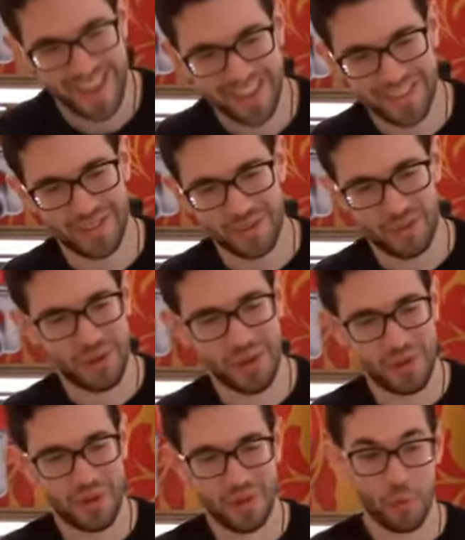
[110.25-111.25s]
Just
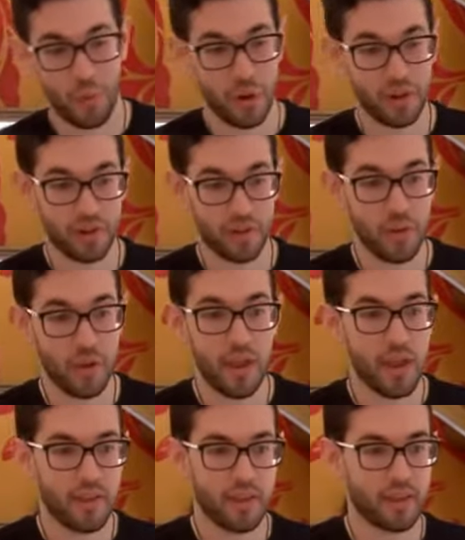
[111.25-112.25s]
reiterate the point too.
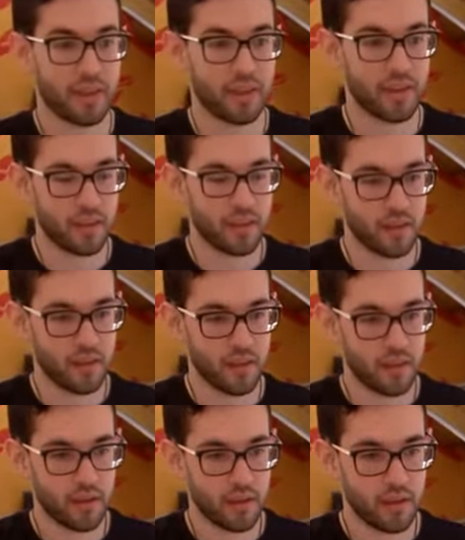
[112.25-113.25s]
That get getting
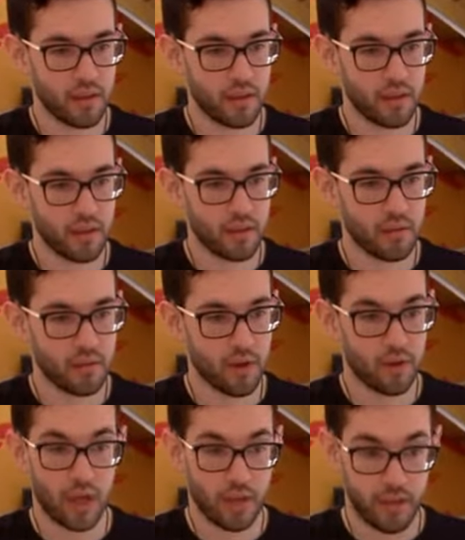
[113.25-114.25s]
old so bad.
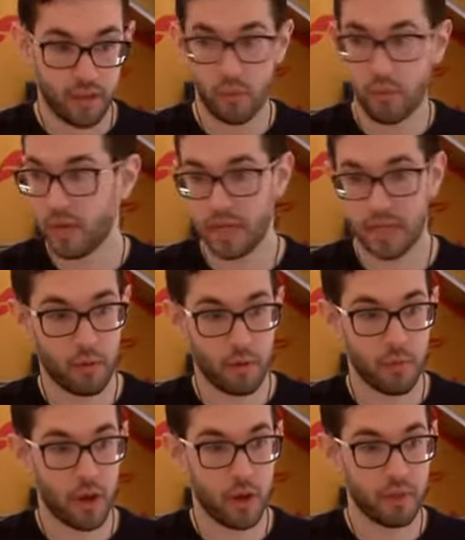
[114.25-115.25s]
Okay, now we need to get rid
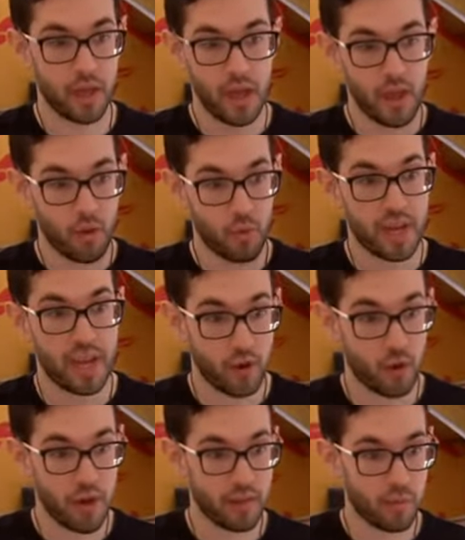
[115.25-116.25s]
of Bobby. We, we
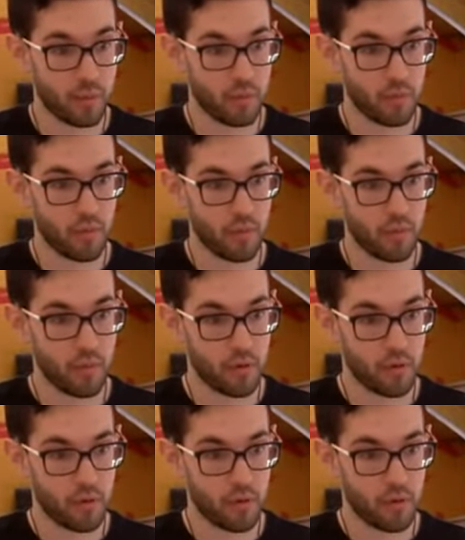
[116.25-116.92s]
gotta put it. We gotta put it.